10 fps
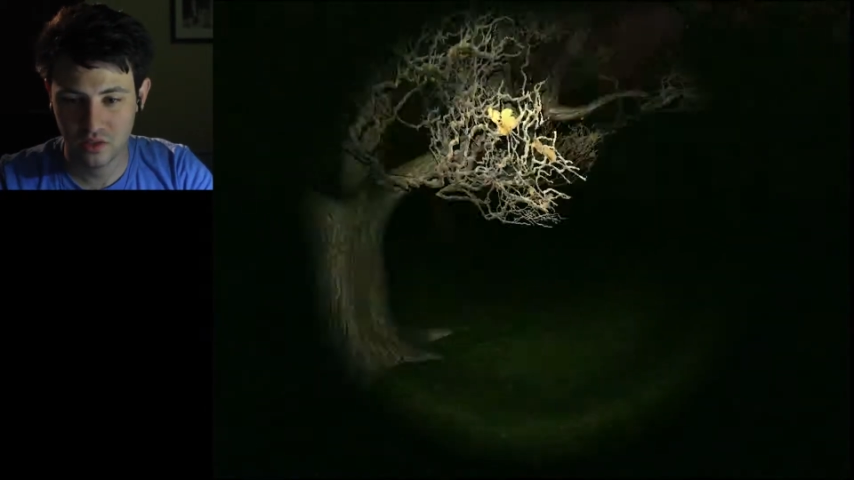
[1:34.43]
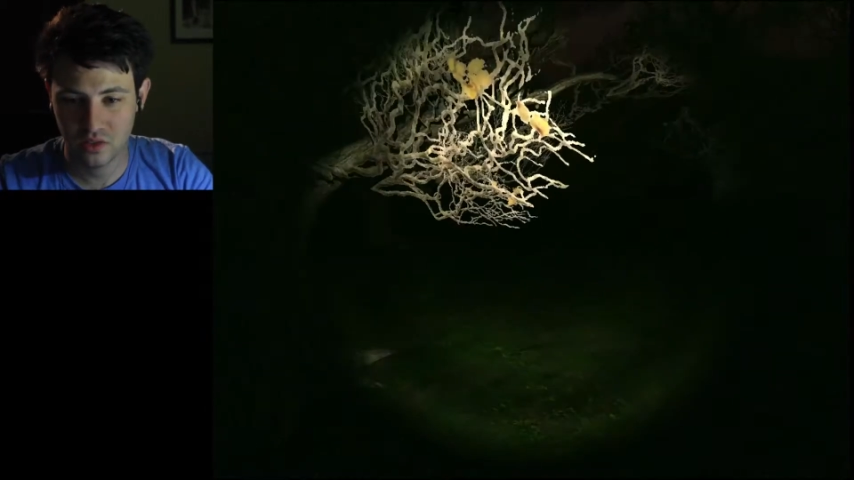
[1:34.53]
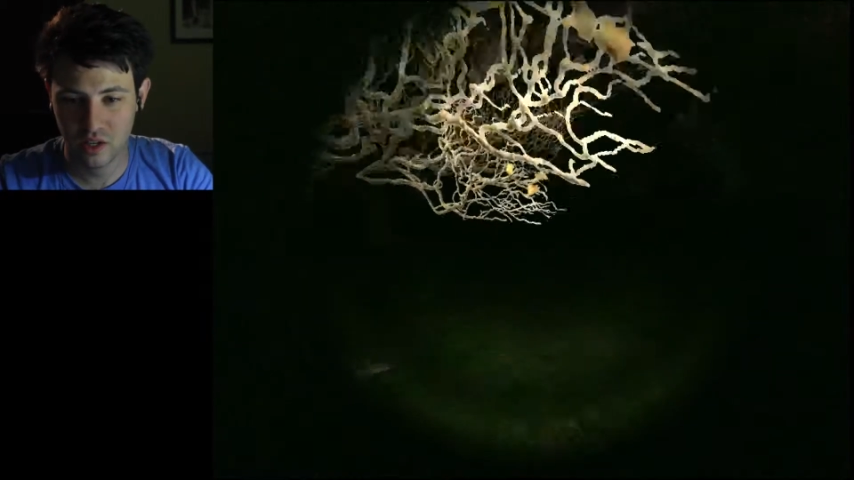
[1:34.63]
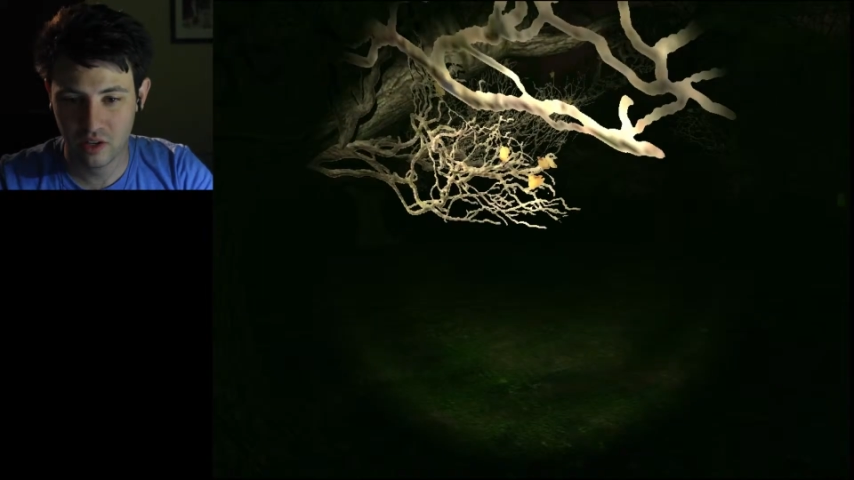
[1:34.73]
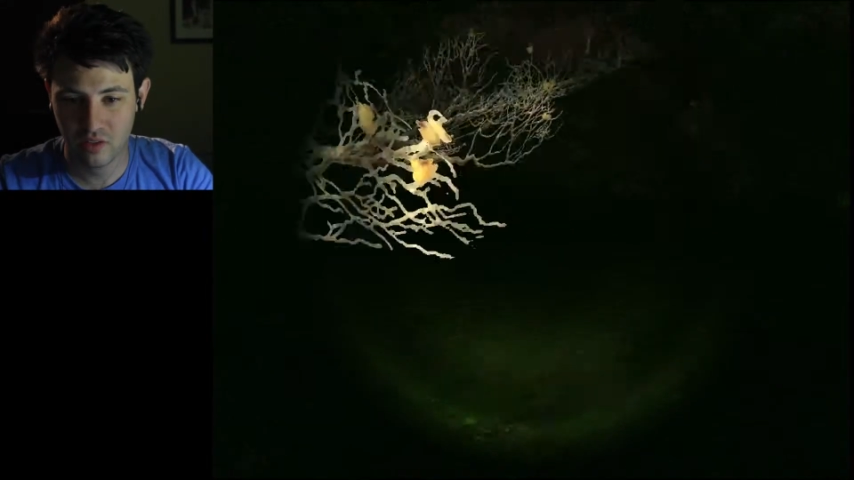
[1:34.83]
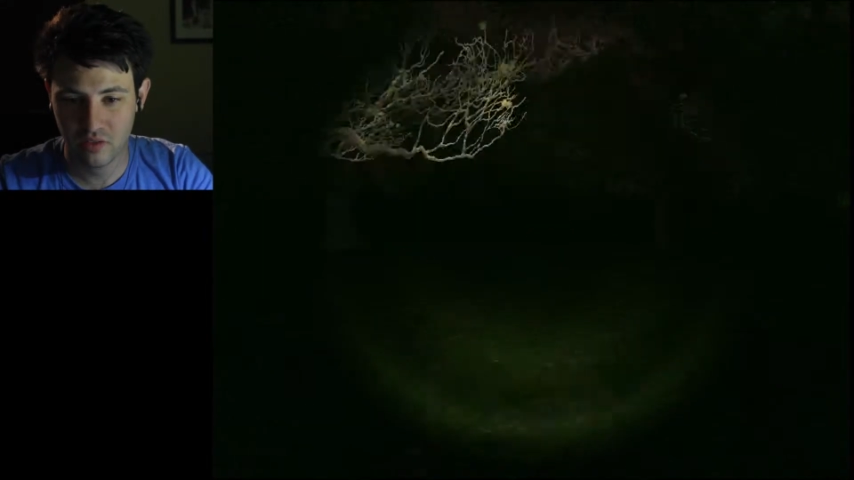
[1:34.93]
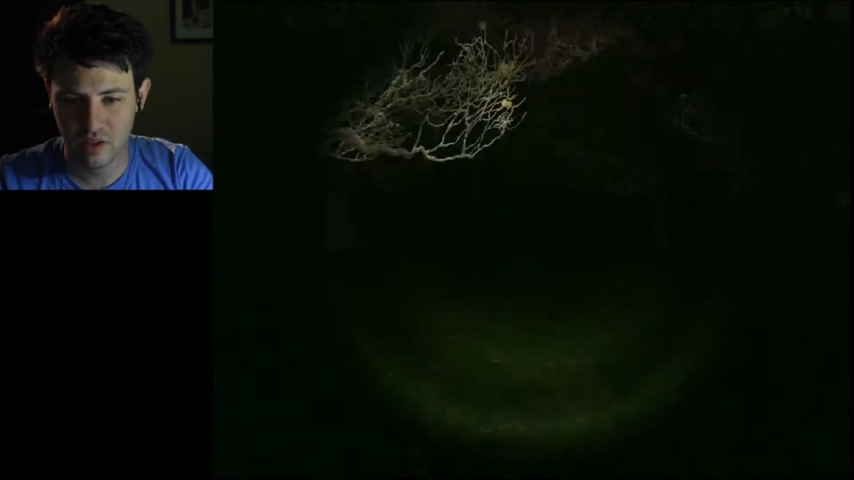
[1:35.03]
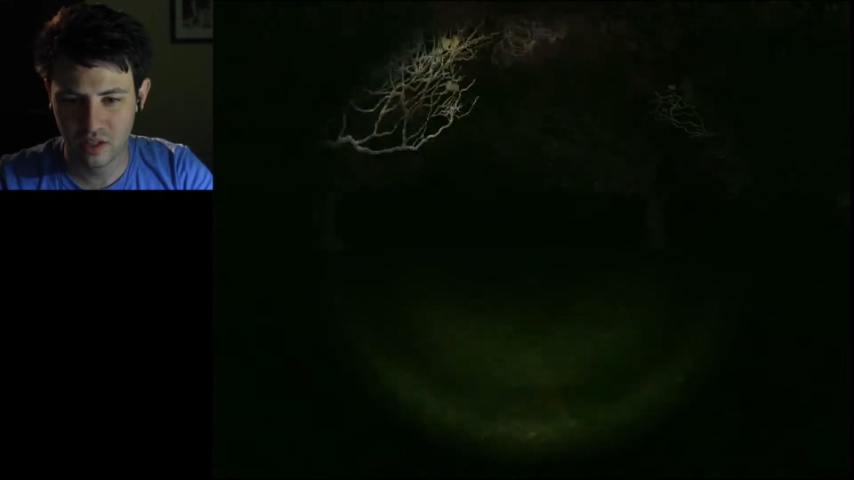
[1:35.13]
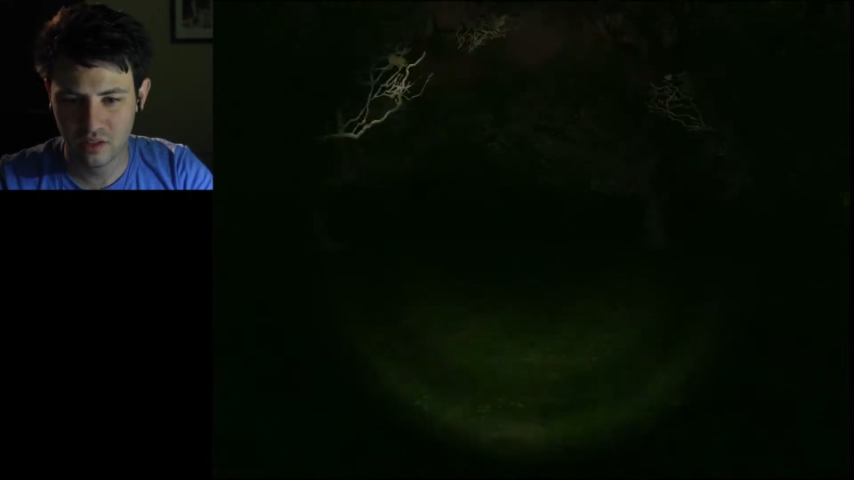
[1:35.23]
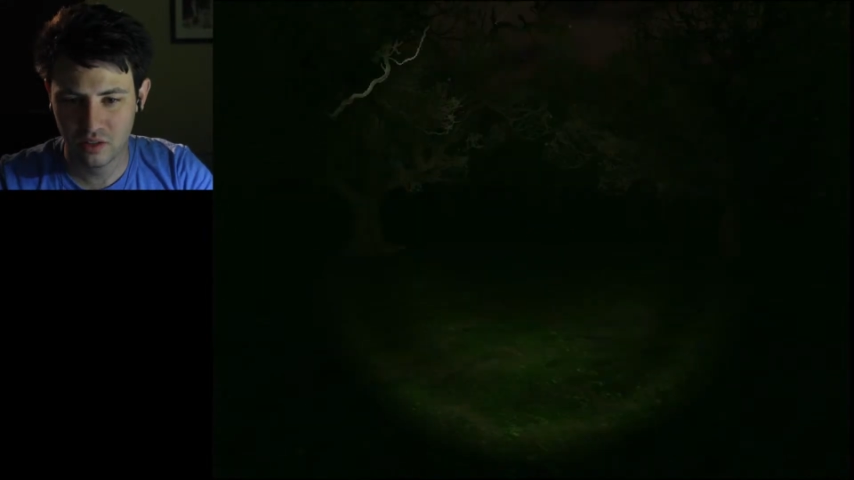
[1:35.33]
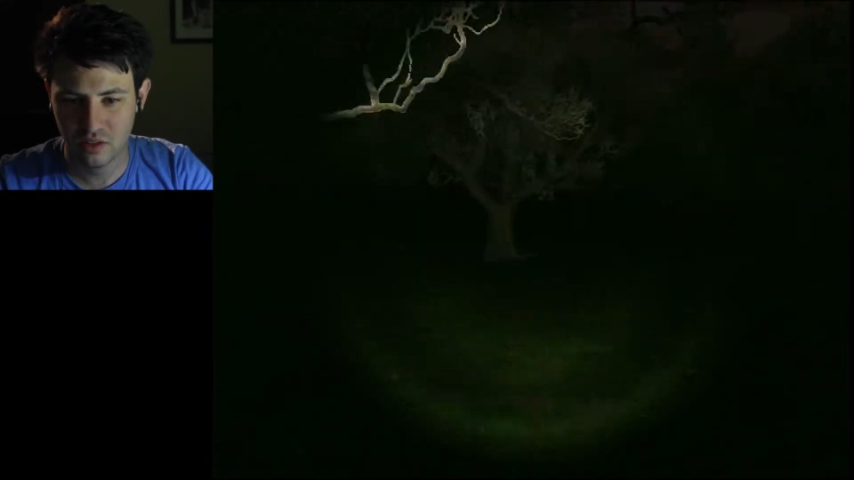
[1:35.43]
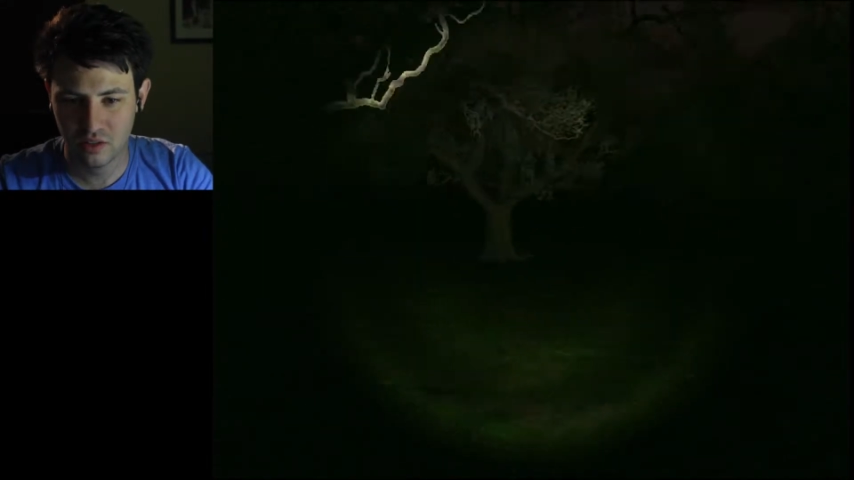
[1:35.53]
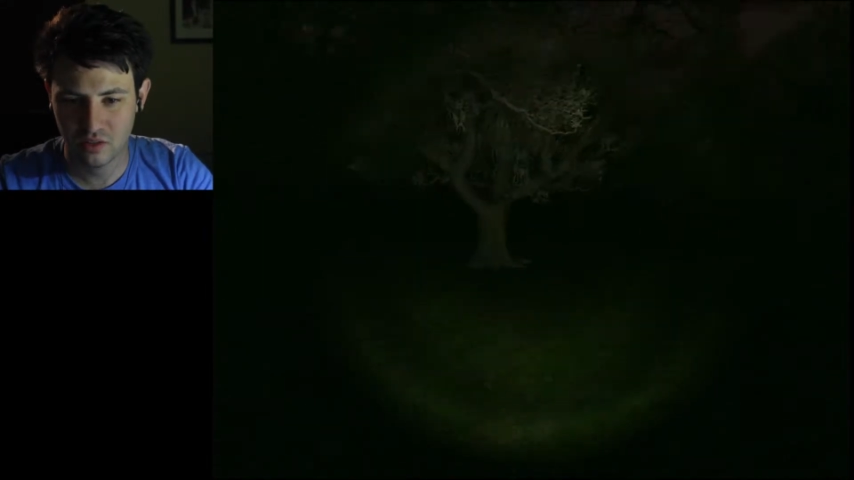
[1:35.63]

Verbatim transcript: scary factor,